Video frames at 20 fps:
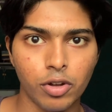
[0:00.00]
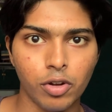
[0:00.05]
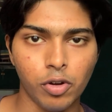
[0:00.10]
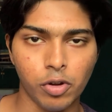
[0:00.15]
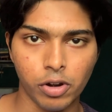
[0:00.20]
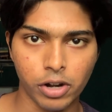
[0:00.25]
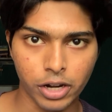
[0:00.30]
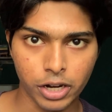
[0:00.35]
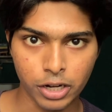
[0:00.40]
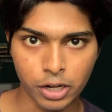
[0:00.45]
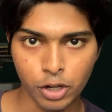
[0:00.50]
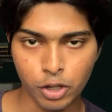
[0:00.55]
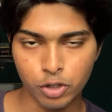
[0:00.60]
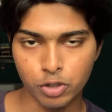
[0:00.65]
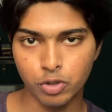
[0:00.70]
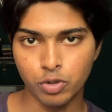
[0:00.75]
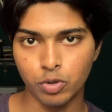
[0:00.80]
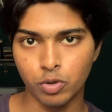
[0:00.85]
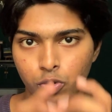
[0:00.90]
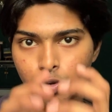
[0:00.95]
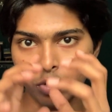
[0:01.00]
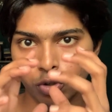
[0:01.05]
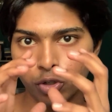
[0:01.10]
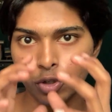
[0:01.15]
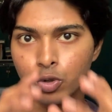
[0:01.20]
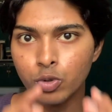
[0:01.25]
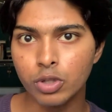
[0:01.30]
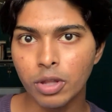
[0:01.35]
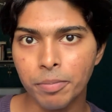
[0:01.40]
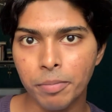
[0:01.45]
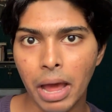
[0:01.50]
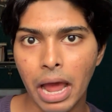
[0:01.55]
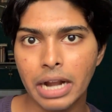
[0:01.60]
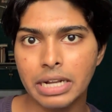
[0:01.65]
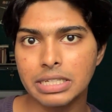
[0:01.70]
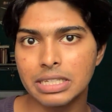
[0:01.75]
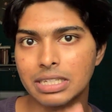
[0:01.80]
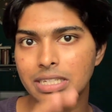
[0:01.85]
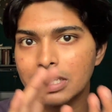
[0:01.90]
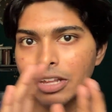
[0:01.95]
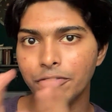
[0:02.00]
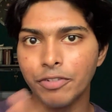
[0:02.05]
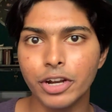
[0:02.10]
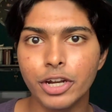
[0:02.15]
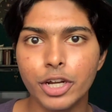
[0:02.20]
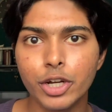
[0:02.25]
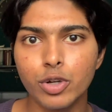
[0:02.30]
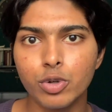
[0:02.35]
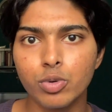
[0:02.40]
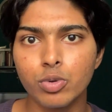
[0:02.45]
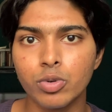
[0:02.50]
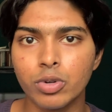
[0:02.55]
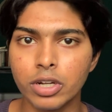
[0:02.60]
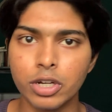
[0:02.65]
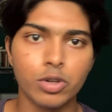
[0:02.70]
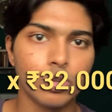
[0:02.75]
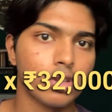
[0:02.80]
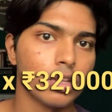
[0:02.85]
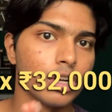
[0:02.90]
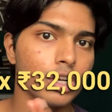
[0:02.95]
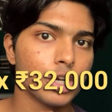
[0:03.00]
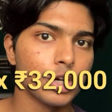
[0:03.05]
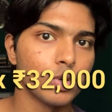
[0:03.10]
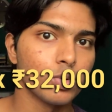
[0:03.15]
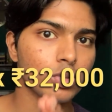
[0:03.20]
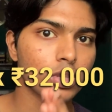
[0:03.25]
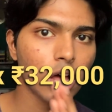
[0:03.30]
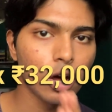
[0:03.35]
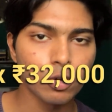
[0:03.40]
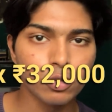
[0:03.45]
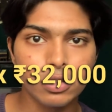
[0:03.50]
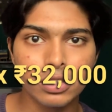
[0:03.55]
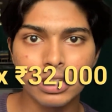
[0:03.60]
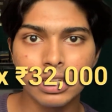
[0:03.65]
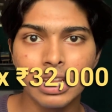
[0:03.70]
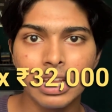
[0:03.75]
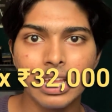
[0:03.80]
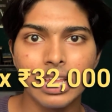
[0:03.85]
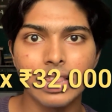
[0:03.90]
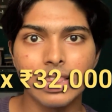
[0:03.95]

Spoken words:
Alright, so you do the math, 72 into 32,000,